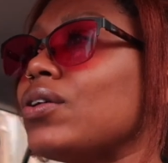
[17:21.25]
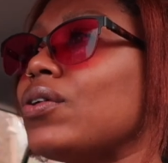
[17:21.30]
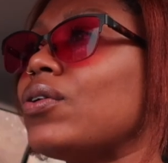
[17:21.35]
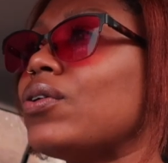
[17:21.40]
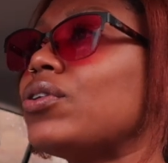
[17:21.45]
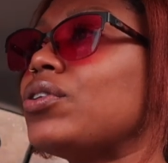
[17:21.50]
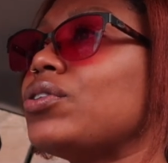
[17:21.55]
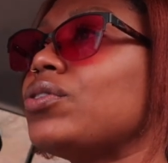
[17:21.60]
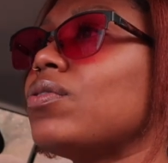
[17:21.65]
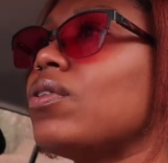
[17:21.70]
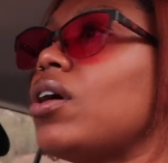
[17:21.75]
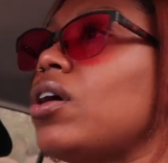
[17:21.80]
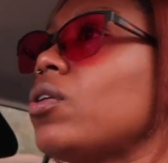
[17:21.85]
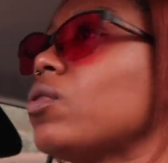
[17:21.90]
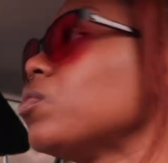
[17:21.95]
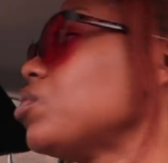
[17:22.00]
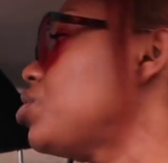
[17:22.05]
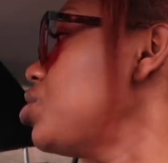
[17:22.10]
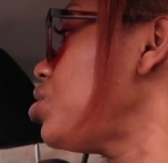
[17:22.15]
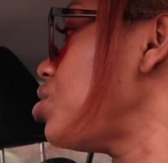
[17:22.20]
or doing,
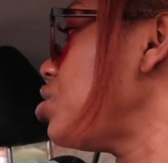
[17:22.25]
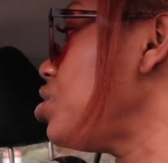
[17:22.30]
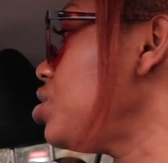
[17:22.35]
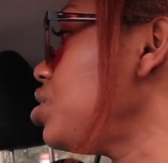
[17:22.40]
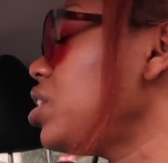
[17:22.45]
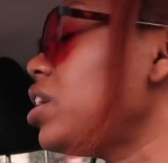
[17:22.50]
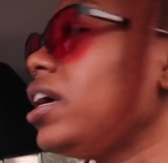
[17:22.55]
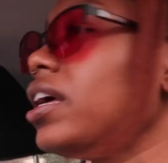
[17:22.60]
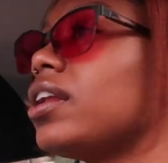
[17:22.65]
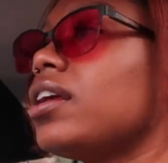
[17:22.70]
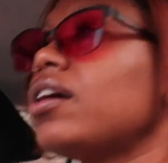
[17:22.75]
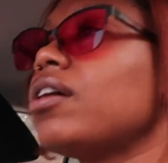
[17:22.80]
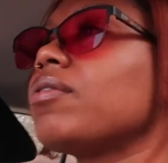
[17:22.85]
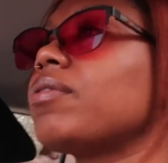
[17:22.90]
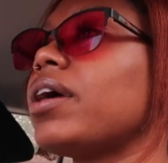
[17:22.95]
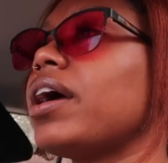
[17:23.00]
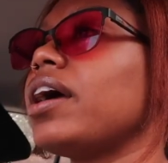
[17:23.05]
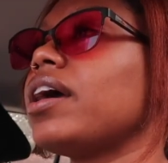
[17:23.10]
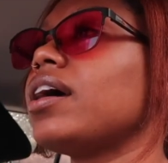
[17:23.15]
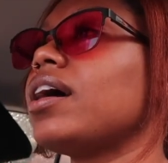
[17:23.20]
oh shit.
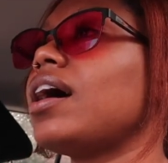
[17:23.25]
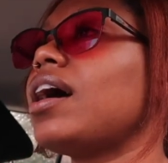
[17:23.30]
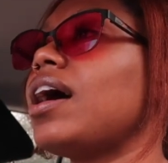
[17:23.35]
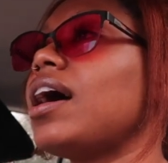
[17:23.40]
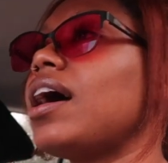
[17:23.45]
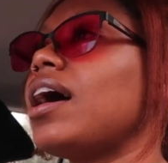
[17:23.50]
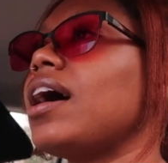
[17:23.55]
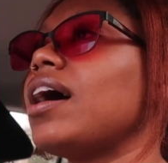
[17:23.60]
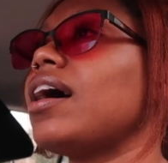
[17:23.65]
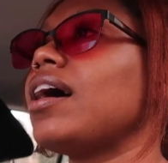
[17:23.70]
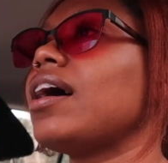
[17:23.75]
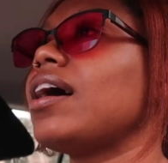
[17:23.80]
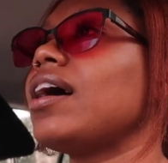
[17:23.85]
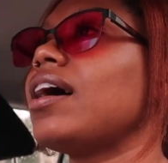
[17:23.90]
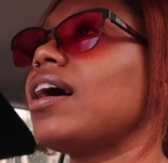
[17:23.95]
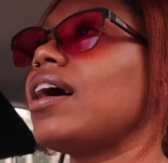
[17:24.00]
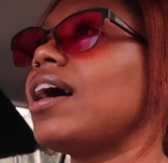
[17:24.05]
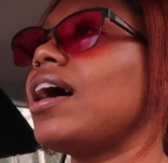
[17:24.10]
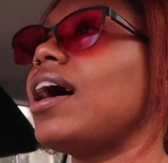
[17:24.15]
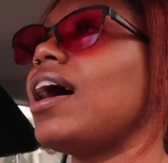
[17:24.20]
Okay.
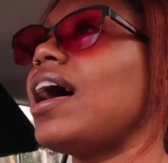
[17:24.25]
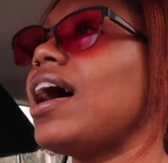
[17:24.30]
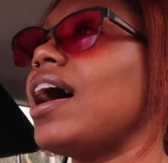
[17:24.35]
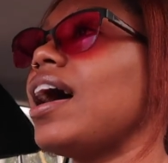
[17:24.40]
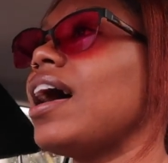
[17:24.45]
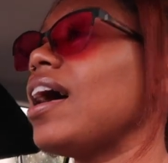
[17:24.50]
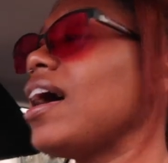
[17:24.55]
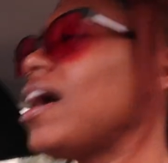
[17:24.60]
I